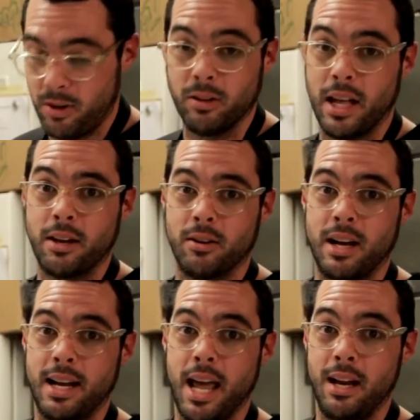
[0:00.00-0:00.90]
a whole lot
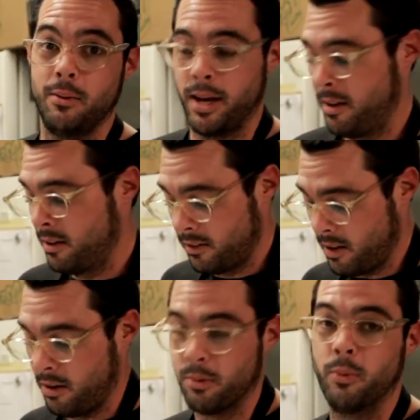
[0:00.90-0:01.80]
going on anyway.
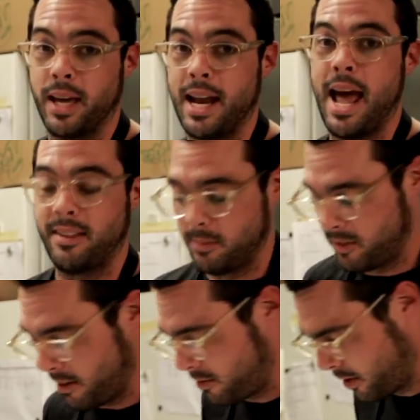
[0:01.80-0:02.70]
So we got to add some
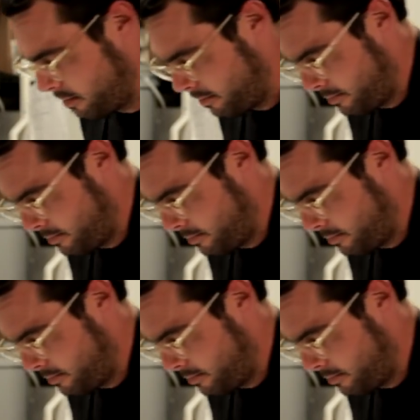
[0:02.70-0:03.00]
stuff to it.